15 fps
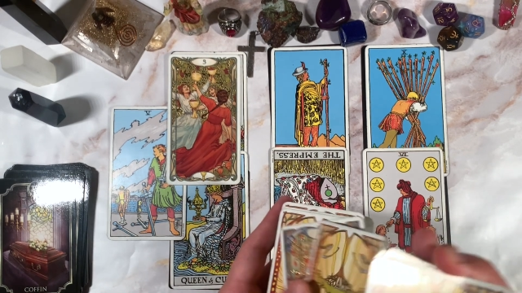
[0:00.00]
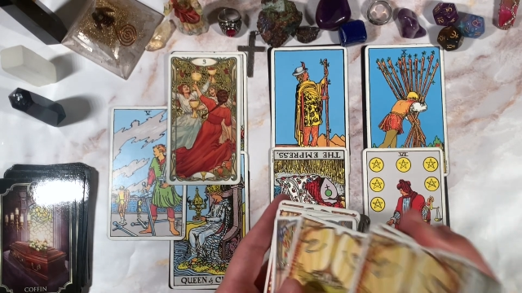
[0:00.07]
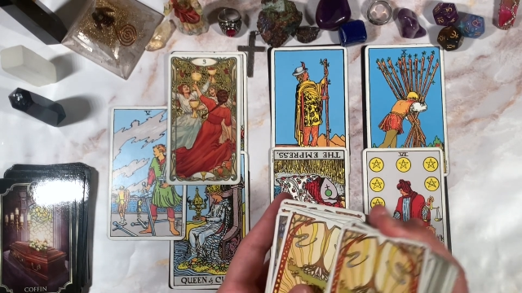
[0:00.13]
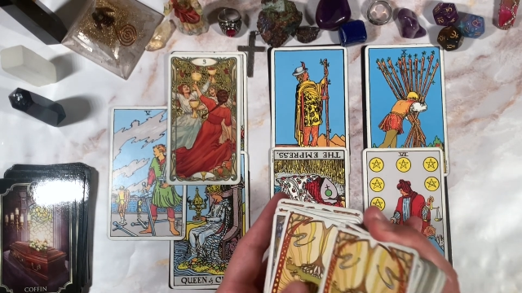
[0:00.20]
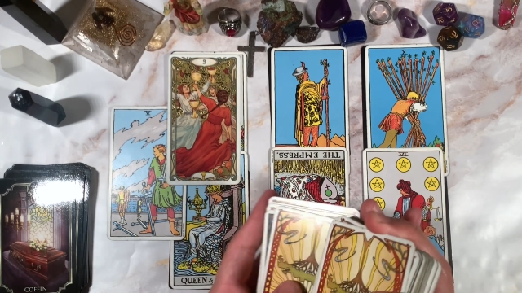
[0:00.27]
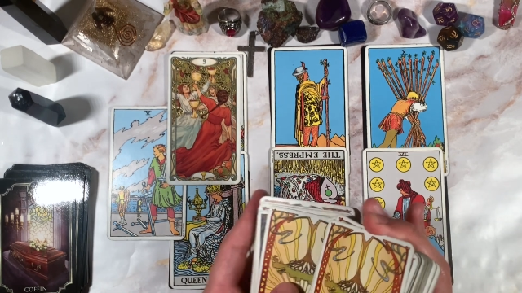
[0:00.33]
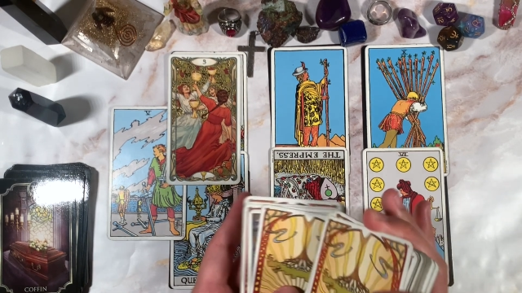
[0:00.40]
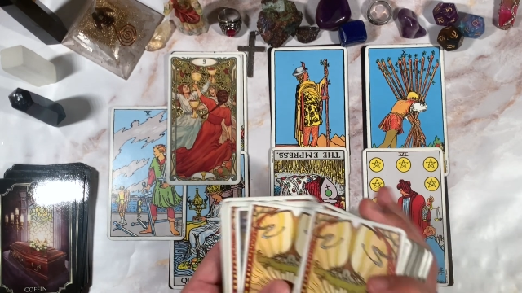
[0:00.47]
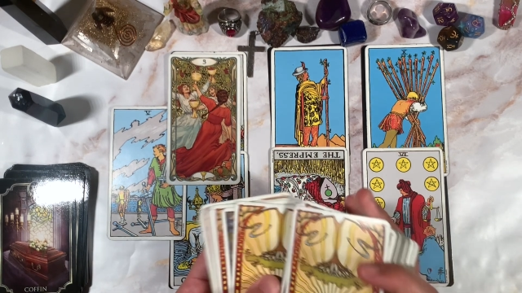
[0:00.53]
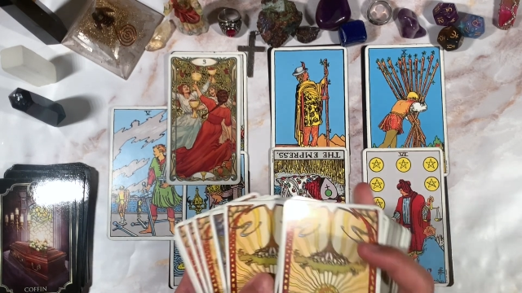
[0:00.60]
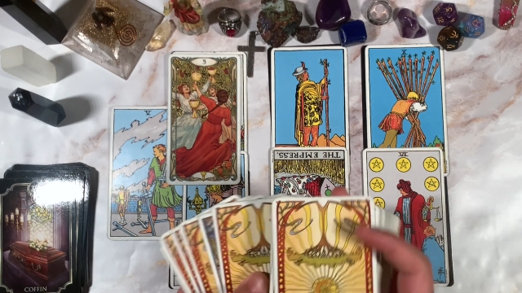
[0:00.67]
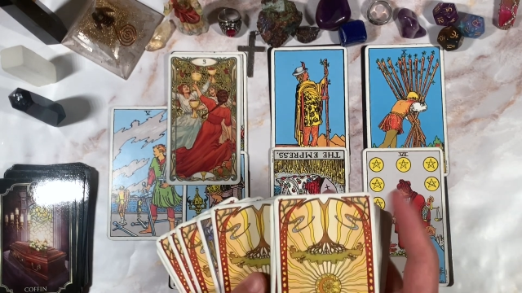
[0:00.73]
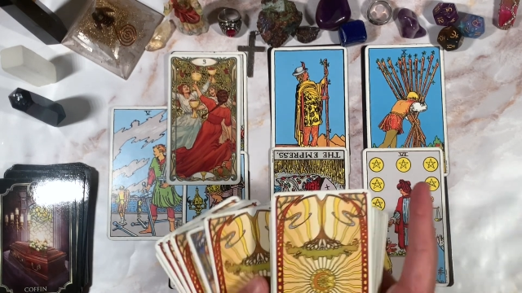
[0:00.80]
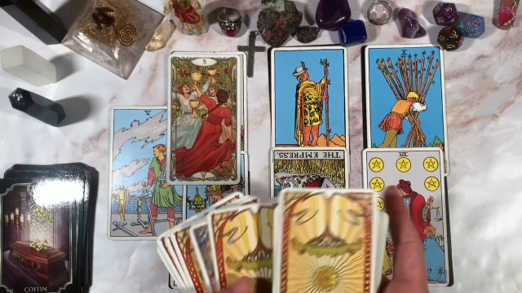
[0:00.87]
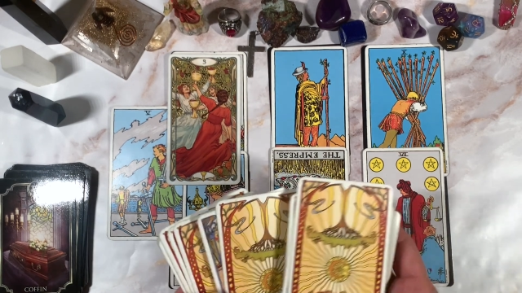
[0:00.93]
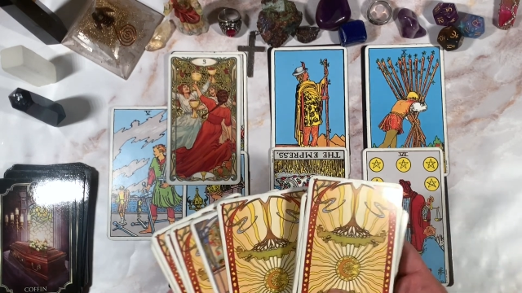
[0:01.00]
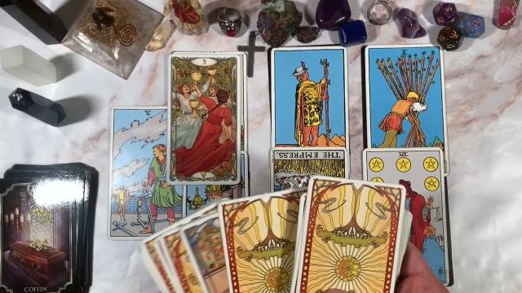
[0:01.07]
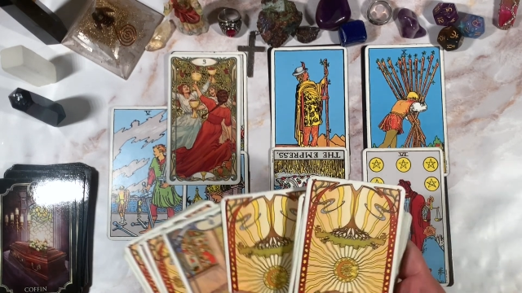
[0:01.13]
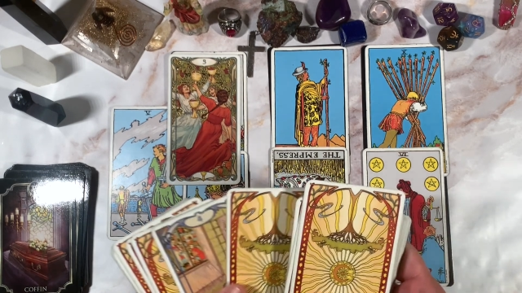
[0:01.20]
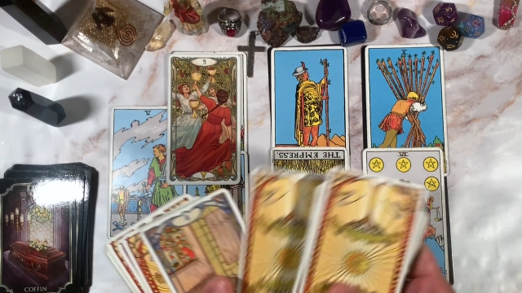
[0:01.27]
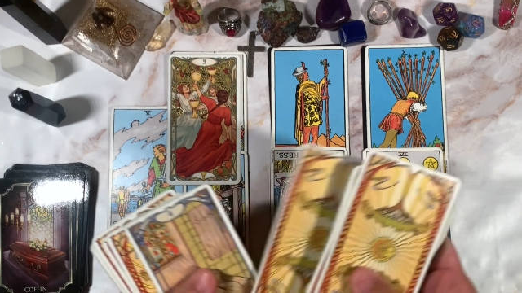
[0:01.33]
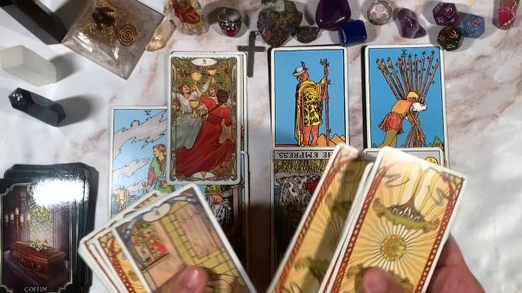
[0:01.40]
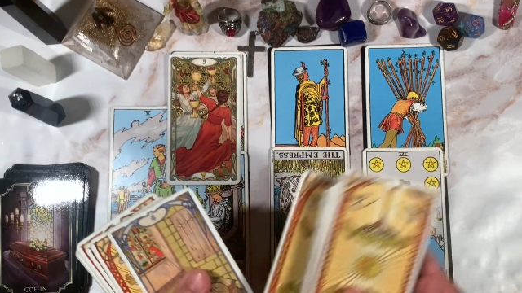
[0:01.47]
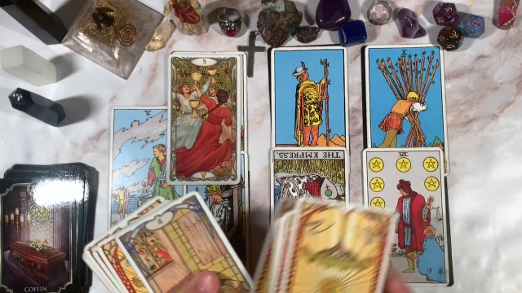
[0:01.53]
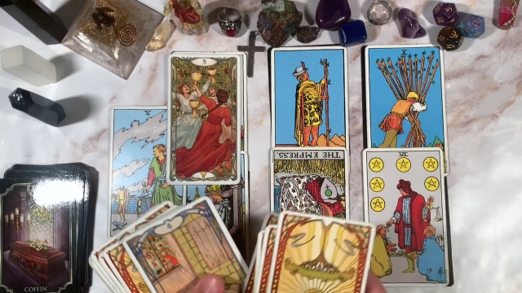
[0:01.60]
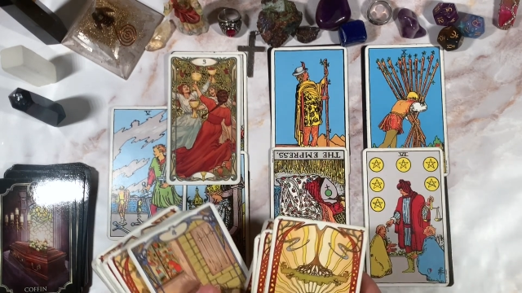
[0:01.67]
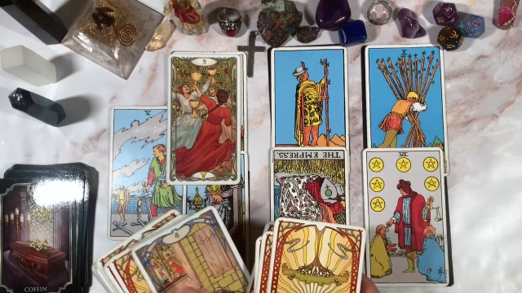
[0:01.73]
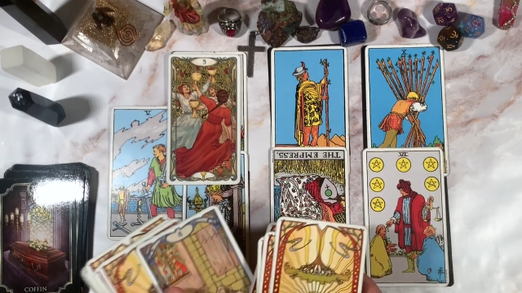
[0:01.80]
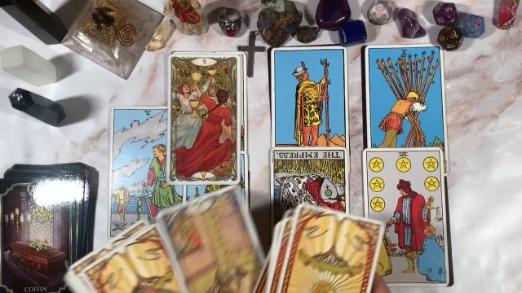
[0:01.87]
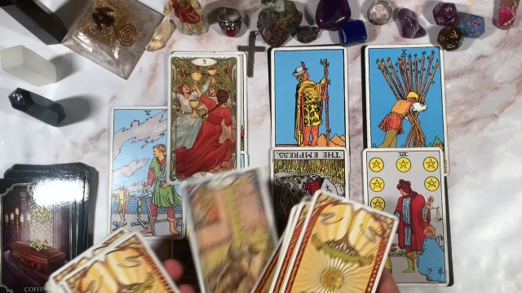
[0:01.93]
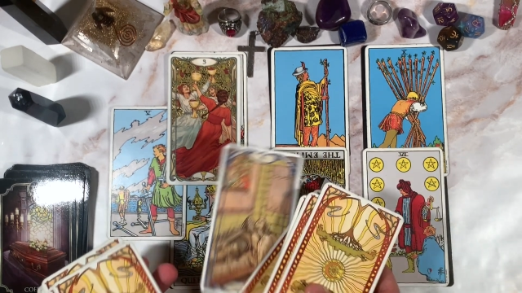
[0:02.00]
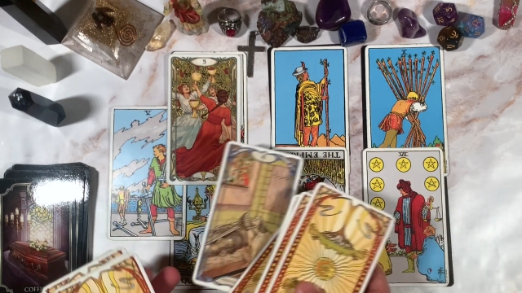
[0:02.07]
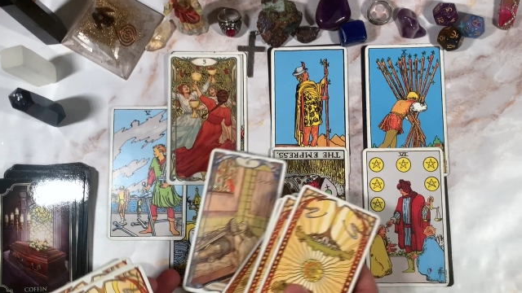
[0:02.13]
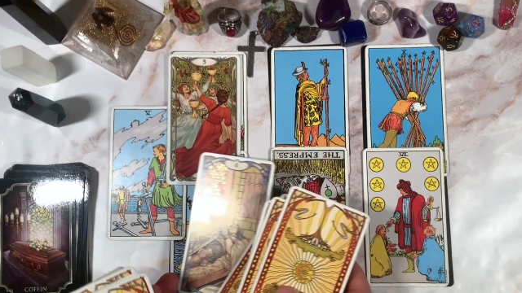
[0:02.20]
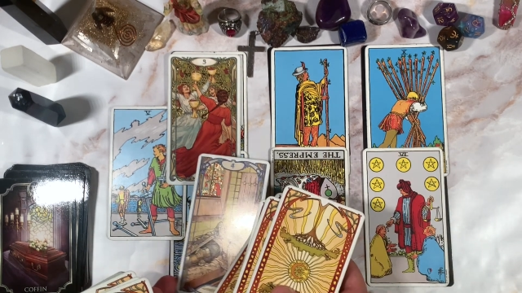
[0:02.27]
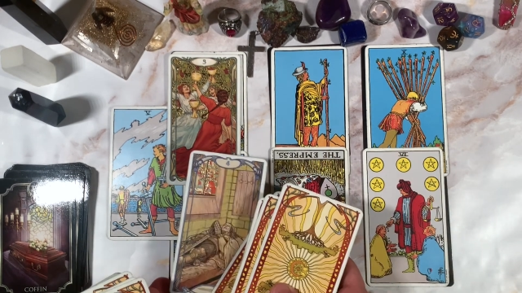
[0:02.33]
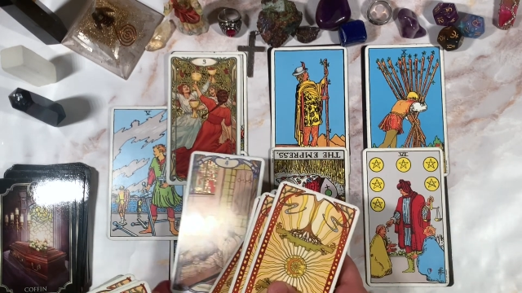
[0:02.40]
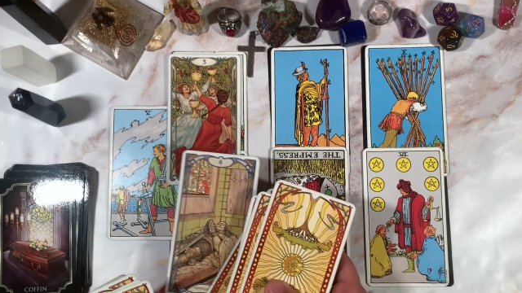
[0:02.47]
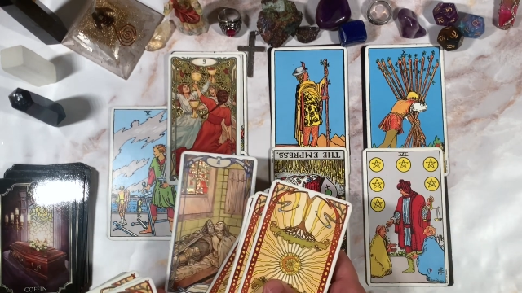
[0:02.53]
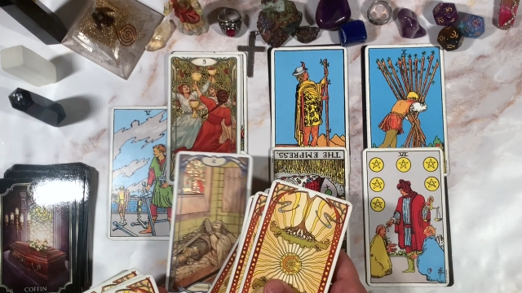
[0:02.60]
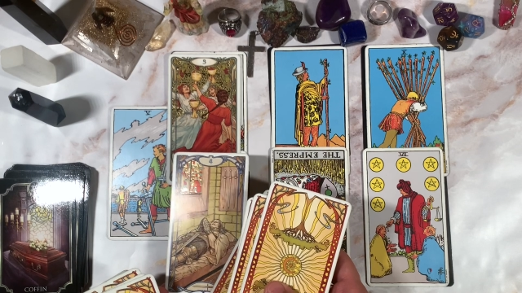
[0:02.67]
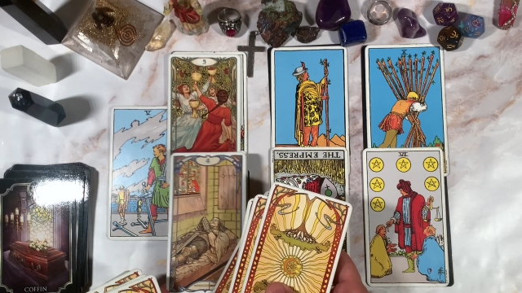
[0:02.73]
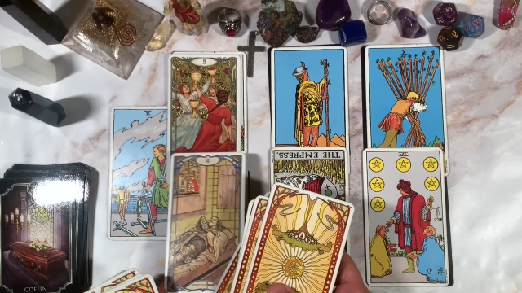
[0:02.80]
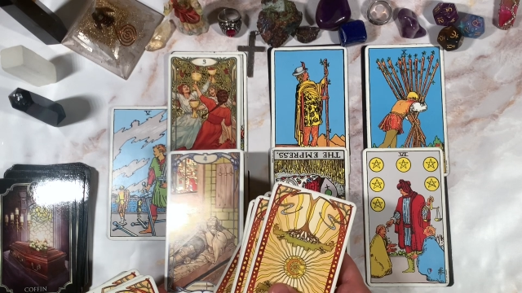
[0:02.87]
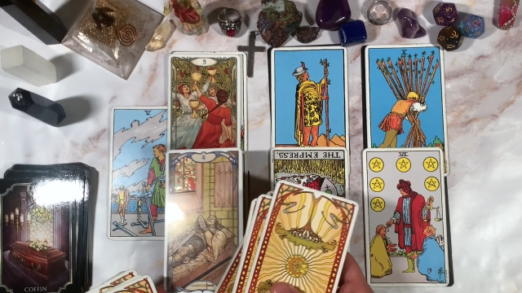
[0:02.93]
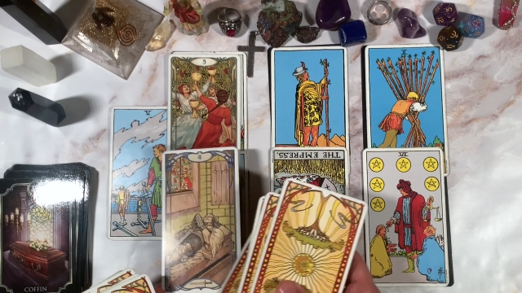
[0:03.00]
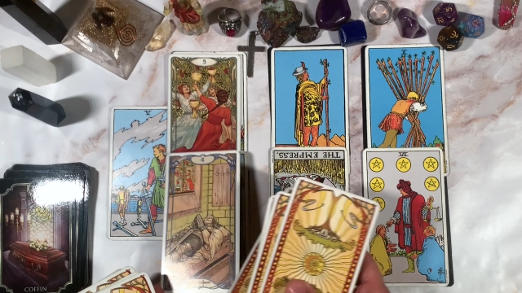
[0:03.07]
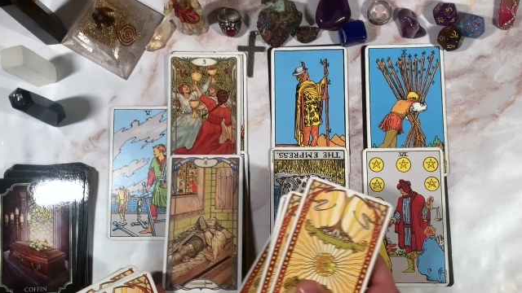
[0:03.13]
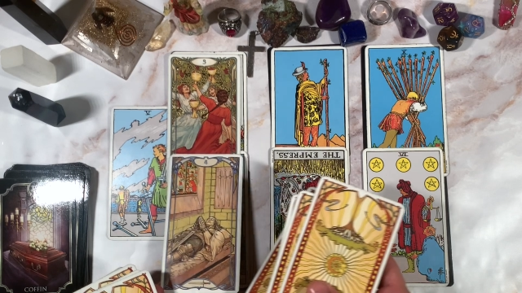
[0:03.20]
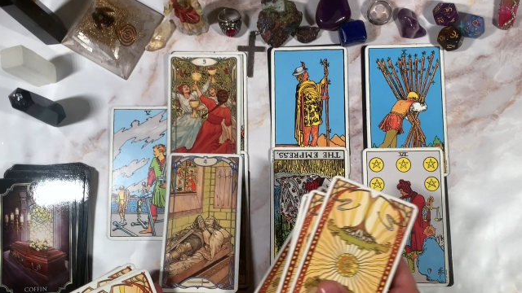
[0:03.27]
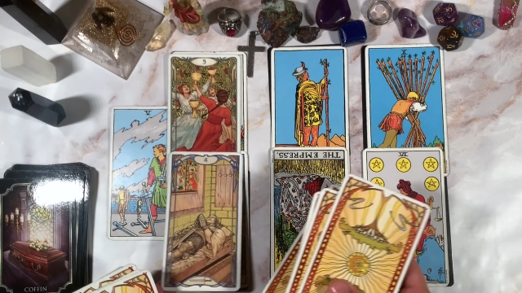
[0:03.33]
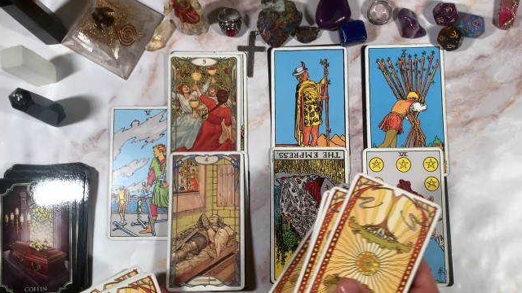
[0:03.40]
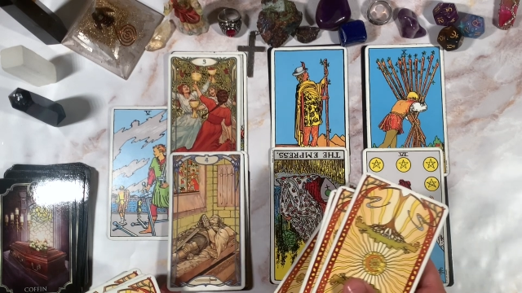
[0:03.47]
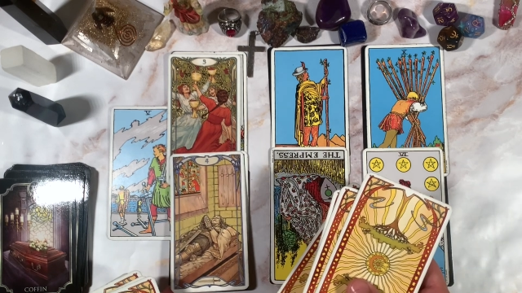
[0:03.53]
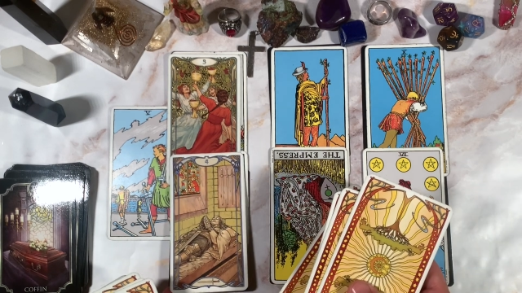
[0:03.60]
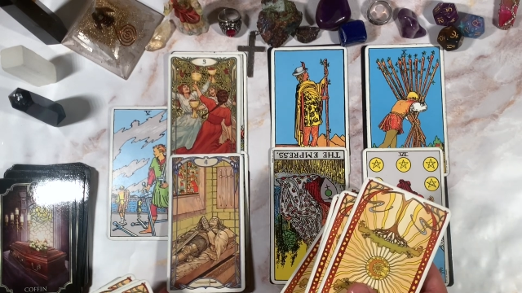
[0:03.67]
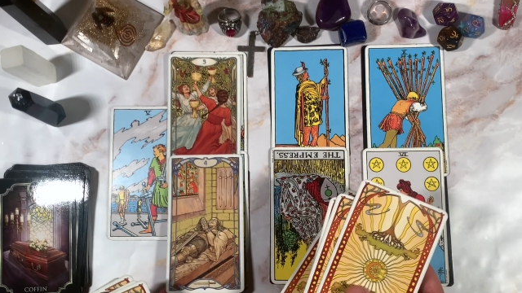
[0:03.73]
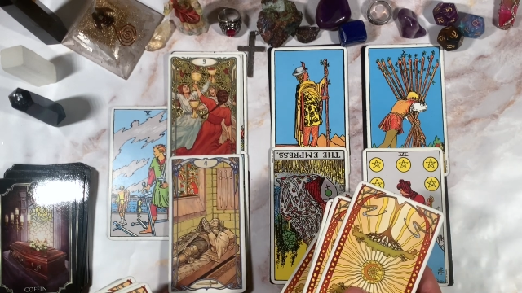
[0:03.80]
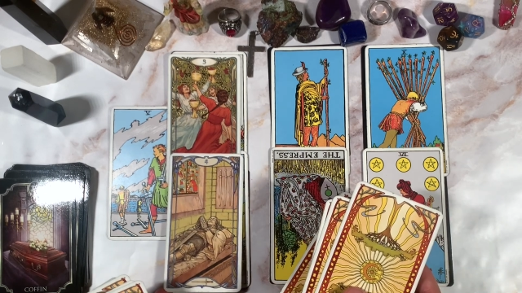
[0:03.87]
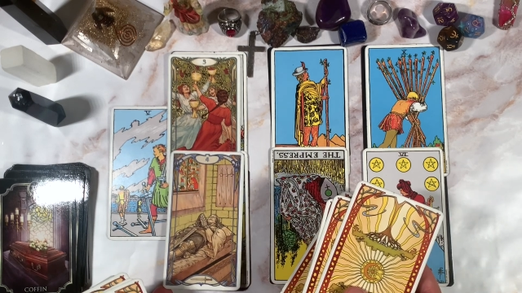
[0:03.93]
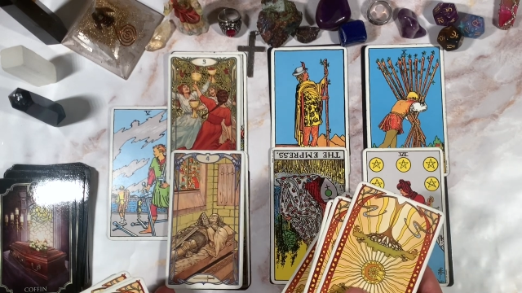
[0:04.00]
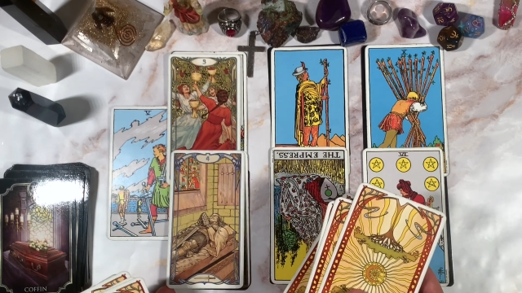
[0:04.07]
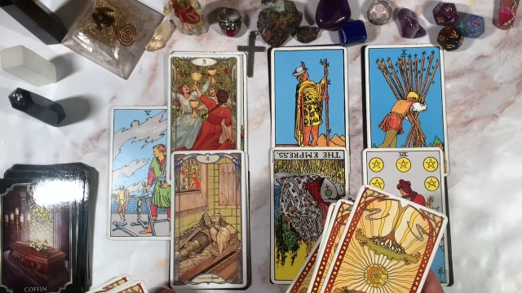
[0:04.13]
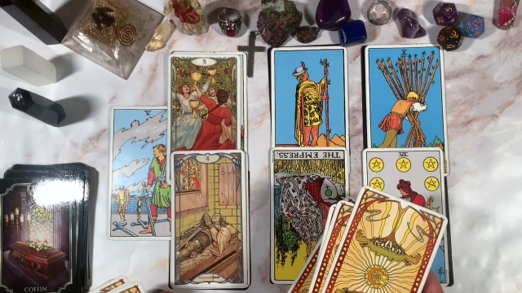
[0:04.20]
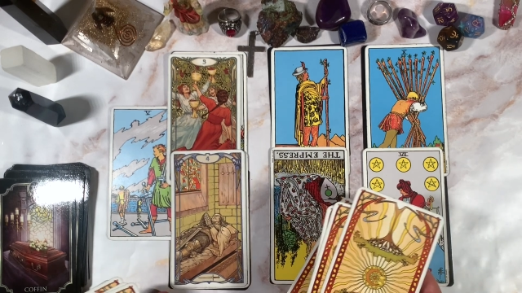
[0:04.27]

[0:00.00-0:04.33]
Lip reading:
[unreadable: no face in view]